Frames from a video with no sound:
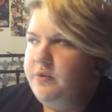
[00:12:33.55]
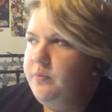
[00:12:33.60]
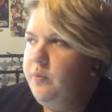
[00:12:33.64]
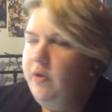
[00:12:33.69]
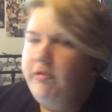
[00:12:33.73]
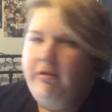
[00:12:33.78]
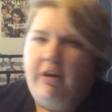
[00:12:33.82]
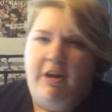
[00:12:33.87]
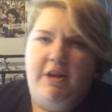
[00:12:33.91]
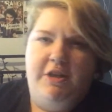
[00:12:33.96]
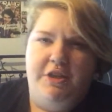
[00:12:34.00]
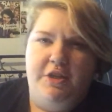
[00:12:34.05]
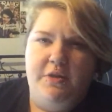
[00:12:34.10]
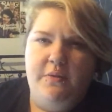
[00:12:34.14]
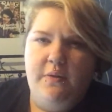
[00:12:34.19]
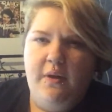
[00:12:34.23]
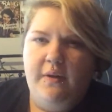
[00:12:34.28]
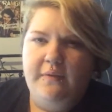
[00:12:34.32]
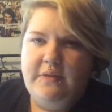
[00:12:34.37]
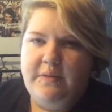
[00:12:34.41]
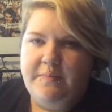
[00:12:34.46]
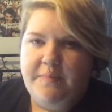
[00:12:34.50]
What right do you
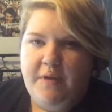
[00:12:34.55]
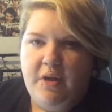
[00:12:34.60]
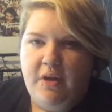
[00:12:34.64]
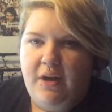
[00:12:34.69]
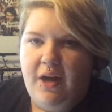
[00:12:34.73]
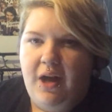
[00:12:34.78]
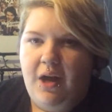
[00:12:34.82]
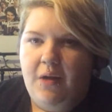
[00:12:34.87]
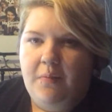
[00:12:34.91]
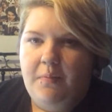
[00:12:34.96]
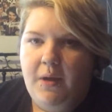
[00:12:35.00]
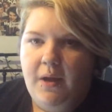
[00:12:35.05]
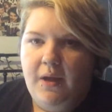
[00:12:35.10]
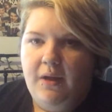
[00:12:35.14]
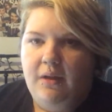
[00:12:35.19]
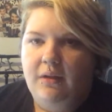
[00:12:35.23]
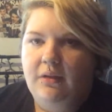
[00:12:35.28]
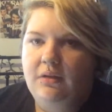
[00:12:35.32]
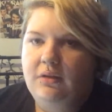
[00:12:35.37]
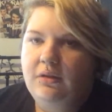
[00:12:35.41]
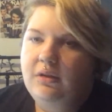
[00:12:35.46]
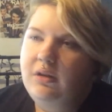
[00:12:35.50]
have to be unhappy?
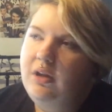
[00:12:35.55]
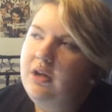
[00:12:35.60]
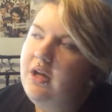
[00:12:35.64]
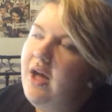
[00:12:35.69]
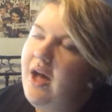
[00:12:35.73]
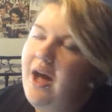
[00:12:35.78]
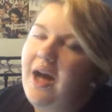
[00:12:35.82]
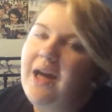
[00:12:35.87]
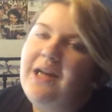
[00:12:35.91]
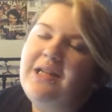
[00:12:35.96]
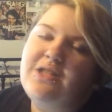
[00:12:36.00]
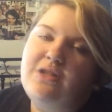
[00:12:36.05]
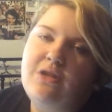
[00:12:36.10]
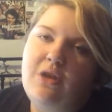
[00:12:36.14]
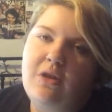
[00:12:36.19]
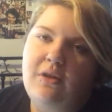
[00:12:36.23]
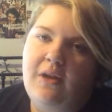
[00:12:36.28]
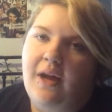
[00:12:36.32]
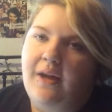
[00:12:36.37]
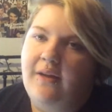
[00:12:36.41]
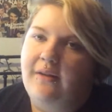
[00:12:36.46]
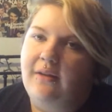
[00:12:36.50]
And it's
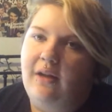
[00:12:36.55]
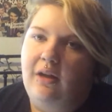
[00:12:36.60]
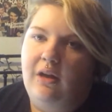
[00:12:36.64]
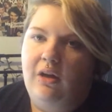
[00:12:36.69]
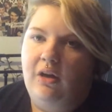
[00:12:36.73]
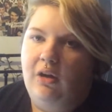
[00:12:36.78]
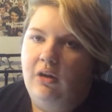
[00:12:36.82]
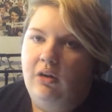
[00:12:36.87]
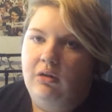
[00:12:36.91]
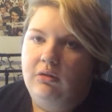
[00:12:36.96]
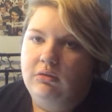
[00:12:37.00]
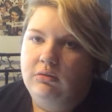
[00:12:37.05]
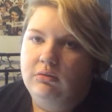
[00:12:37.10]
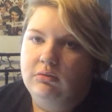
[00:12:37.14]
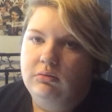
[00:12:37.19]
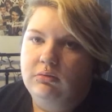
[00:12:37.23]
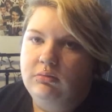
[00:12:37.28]
not like that at all.